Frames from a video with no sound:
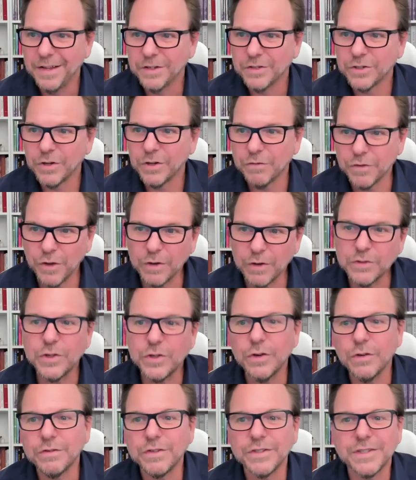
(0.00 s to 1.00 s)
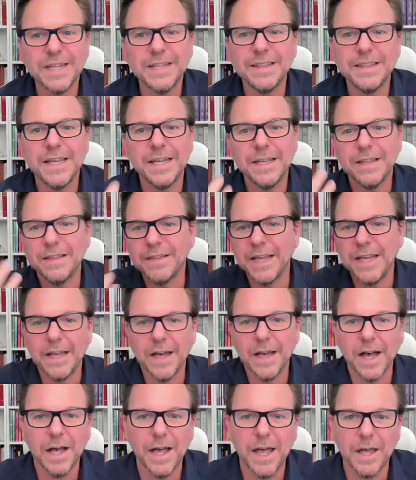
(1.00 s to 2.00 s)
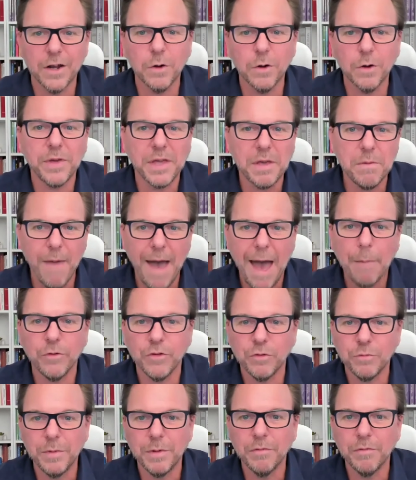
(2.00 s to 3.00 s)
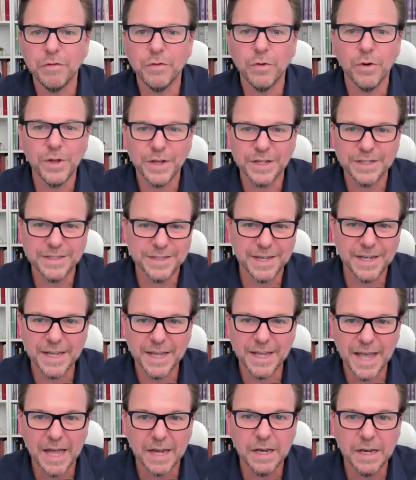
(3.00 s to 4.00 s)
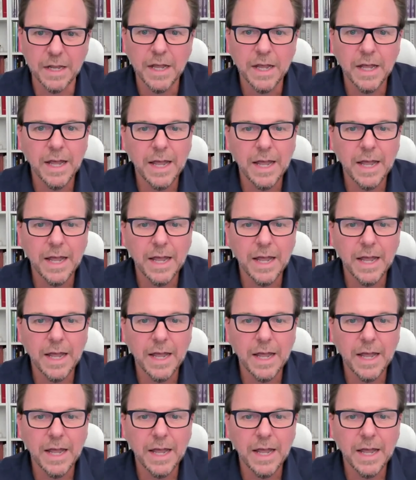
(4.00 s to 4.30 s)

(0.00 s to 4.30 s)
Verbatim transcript: So for those of you who have seen the NLP map with me before, you can see it again.